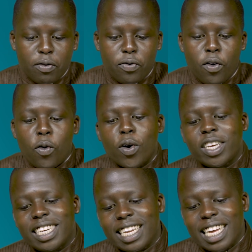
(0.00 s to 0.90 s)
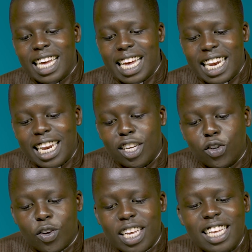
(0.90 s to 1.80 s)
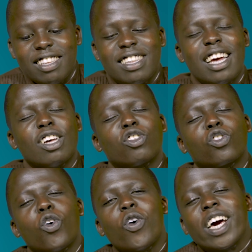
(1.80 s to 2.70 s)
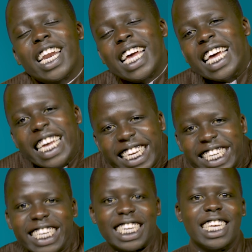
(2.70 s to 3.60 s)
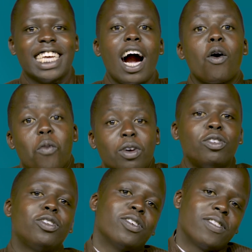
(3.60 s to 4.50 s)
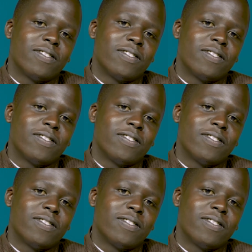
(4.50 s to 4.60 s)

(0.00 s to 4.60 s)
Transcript: For what nation mm. is there so great a question?